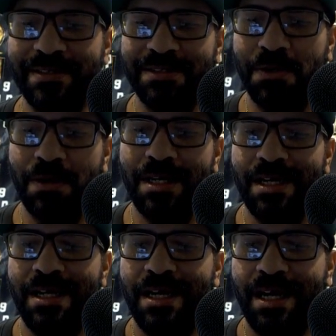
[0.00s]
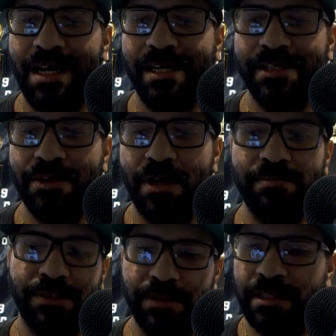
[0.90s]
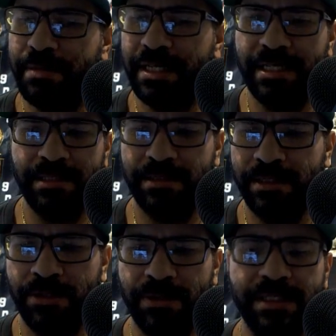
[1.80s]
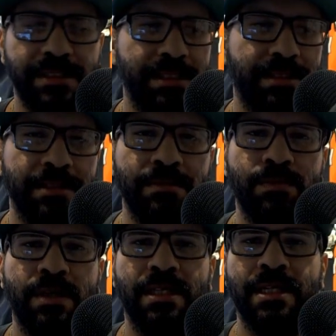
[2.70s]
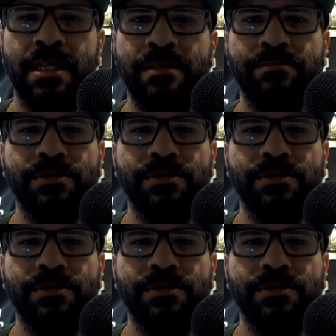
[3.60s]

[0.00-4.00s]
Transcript: So, I'm still going to be consistent with the